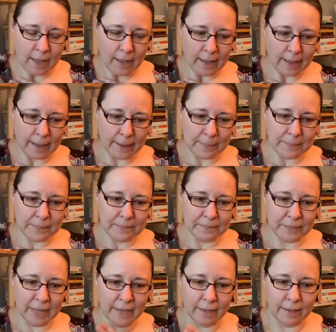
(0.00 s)

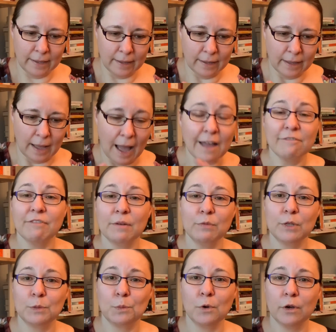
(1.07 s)
I found
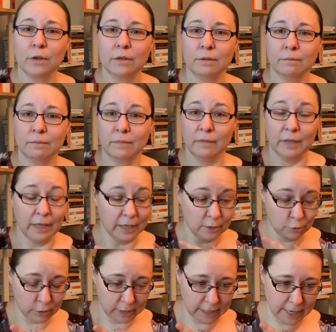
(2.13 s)
this book
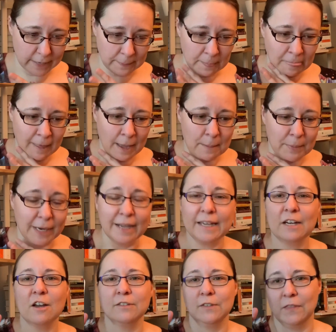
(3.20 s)
interesting, but I
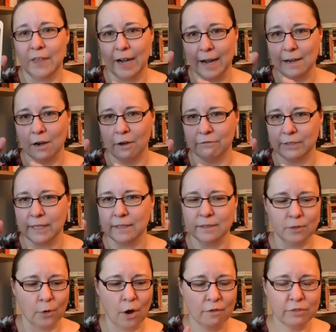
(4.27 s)
cannot say that I loved it.
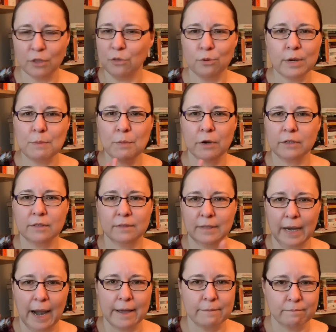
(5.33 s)
So of the 3 books
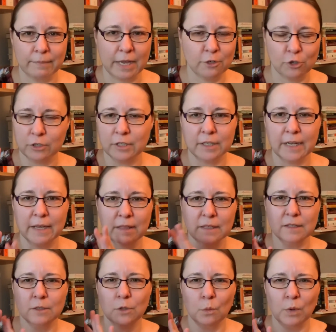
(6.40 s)
that I mentioned today,
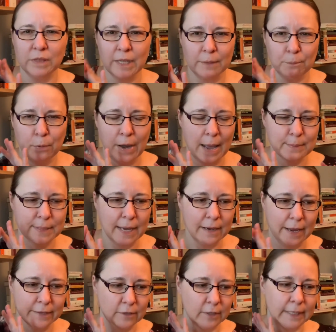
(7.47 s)
this is the one that perhaps I
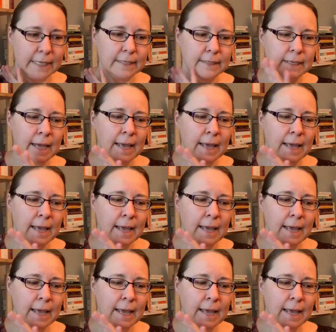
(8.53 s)
like the least.